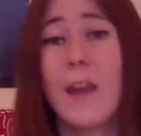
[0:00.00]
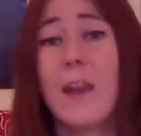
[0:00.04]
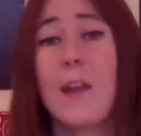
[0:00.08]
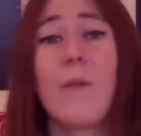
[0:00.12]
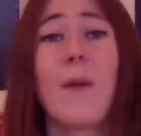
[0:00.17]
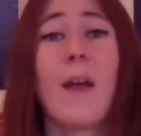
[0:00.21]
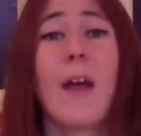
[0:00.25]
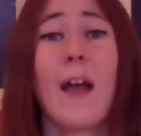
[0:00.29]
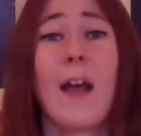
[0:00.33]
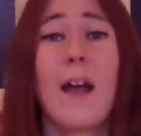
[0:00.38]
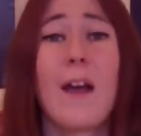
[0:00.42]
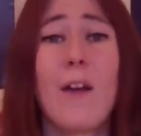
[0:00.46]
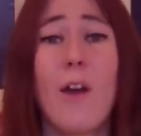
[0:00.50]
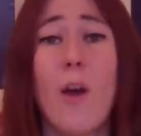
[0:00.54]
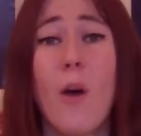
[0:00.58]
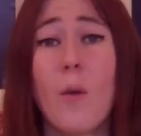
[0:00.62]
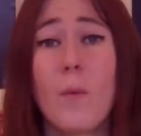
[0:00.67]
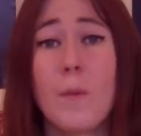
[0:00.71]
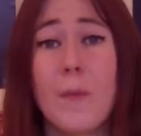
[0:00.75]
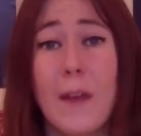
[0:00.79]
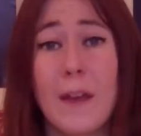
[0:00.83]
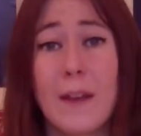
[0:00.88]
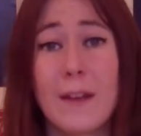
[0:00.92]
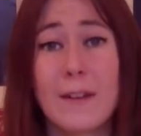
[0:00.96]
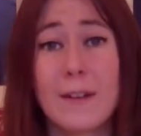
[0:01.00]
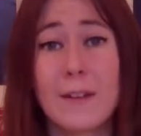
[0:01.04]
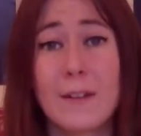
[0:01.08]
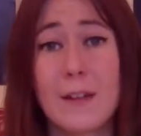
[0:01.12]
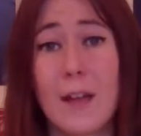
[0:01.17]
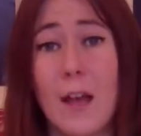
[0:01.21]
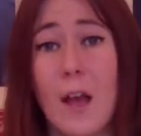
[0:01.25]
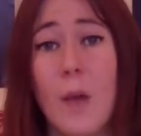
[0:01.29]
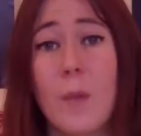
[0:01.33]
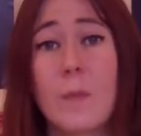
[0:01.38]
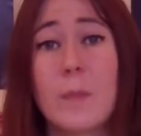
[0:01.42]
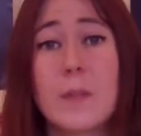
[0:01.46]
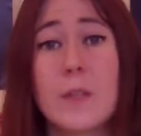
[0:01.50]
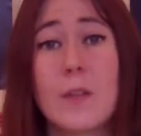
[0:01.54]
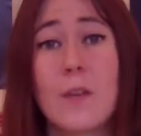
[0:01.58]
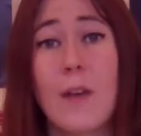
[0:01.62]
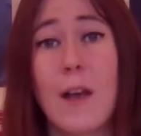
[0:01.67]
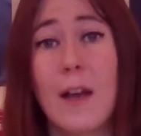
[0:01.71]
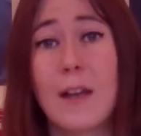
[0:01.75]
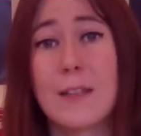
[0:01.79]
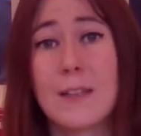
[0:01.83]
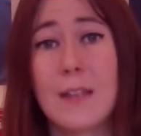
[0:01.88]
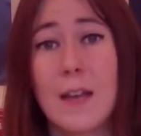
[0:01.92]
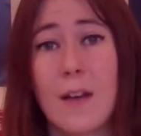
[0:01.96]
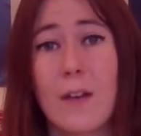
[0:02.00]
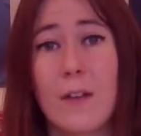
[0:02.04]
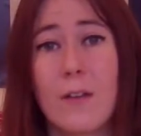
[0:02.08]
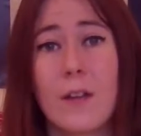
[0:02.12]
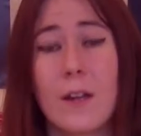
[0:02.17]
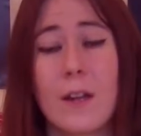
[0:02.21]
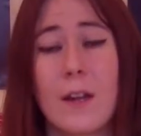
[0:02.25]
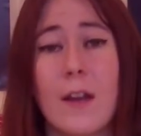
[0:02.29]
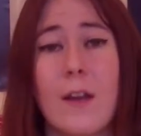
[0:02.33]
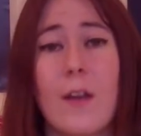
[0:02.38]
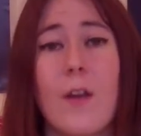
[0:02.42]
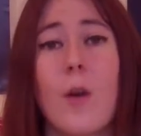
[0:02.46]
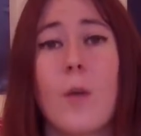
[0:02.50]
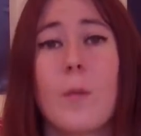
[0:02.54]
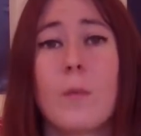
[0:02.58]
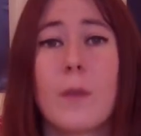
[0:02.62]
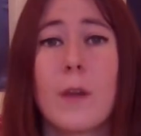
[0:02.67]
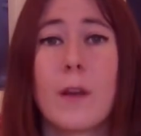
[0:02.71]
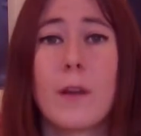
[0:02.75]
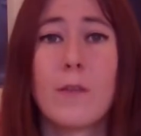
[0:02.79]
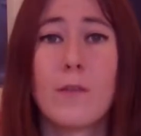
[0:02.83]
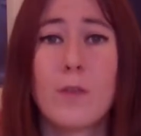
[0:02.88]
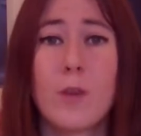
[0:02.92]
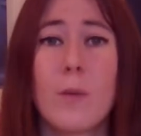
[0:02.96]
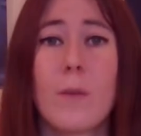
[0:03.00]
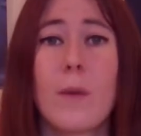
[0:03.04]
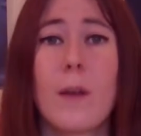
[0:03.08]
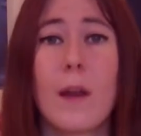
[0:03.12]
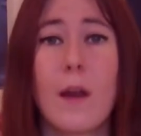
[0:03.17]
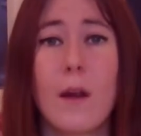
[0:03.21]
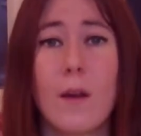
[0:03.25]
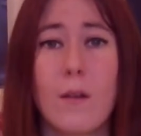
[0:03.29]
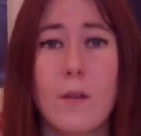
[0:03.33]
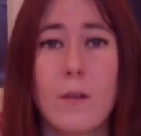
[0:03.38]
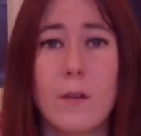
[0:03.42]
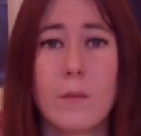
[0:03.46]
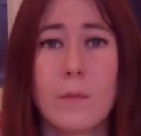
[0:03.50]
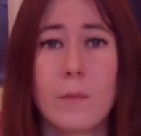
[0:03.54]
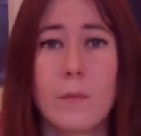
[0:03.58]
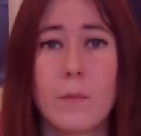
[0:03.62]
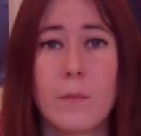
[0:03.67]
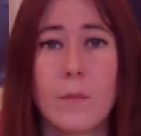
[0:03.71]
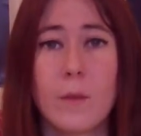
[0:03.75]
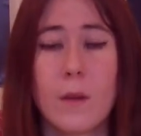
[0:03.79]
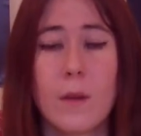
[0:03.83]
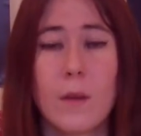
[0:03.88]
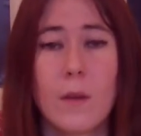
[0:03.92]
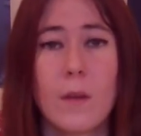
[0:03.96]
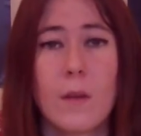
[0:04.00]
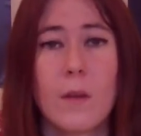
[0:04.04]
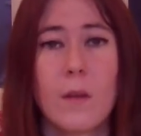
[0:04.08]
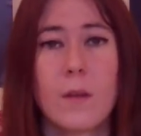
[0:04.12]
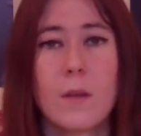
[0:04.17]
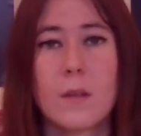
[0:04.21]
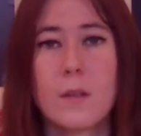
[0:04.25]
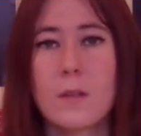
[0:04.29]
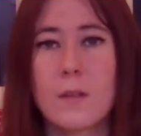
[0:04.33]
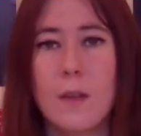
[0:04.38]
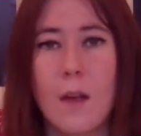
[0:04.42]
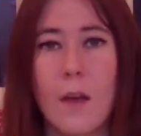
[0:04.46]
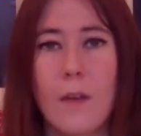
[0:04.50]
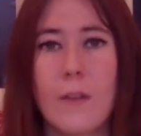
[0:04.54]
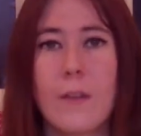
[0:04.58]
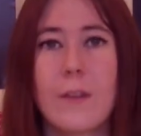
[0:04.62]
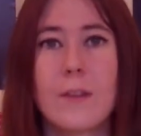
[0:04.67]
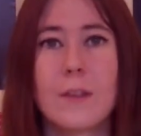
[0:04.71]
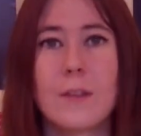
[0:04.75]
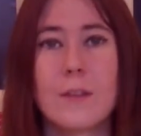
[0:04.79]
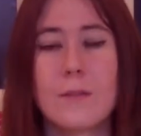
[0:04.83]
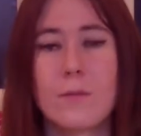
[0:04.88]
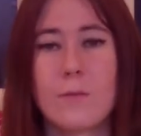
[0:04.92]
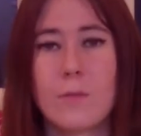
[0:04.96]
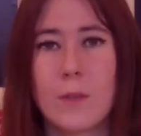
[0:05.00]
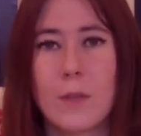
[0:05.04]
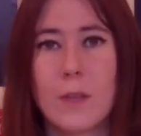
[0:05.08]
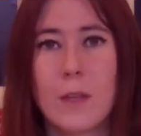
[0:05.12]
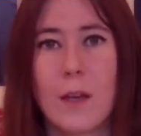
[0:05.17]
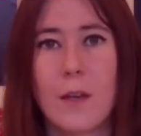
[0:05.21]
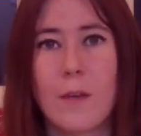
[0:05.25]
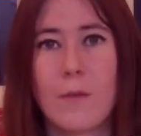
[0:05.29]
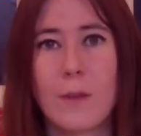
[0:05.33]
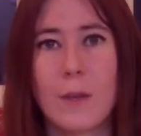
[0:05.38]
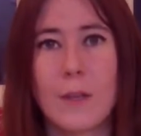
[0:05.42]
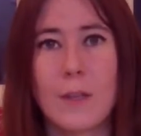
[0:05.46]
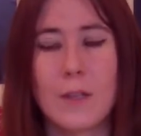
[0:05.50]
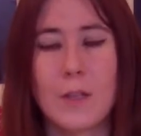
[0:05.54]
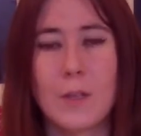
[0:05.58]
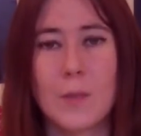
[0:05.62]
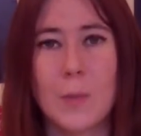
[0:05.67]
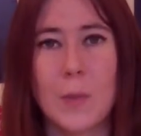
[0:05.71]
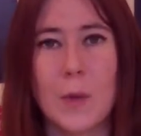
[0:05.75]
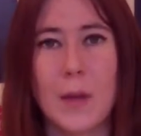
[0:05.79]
Anyway, I hope that helps you guys out, and I hope none of you went out and saw these really outrageous